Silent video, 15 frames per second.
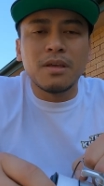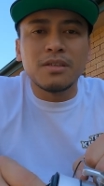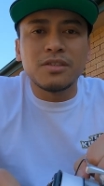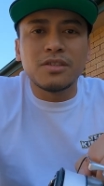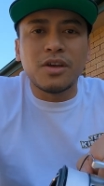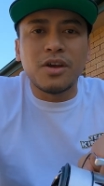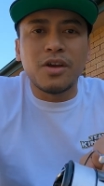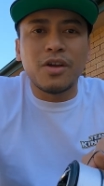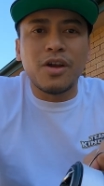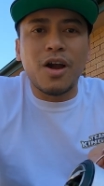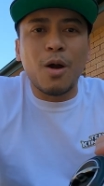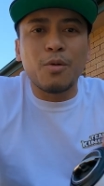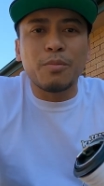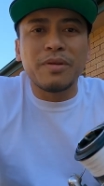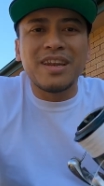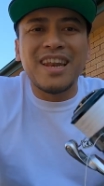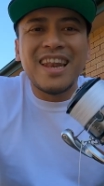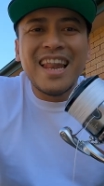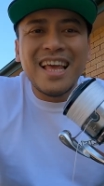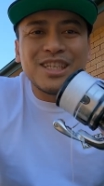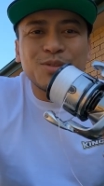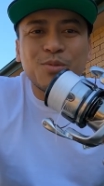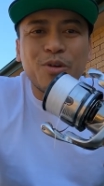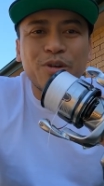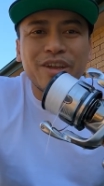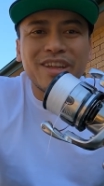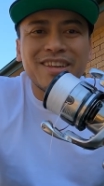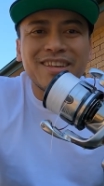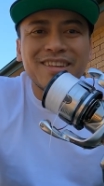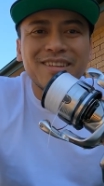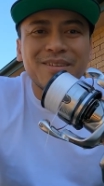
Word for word: So I would be less worried